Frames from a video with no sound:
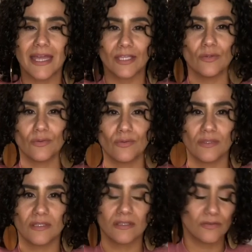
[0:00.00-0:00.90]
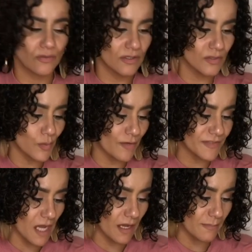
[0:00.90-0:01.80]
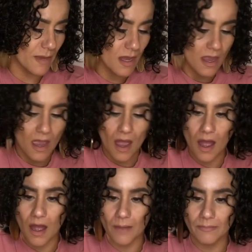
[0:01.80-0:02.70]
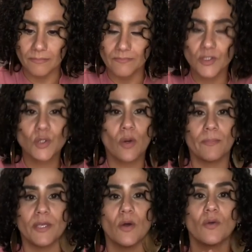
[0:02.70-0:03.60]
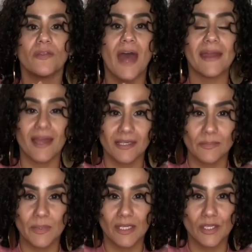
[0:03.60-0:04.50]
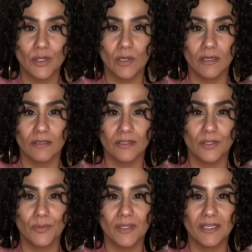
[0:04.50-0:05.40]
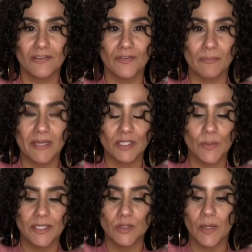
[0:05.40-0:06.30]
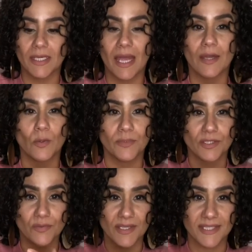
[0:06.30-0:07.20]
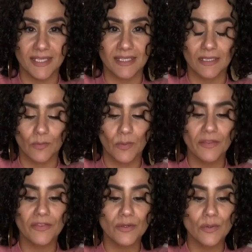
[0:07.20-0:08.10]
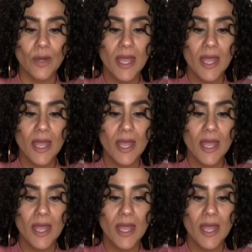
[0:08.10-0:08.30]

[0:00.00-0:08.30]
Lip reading: you through this rough time. Scorpio, that has been your reading for May 2020. I hope this resonated with you.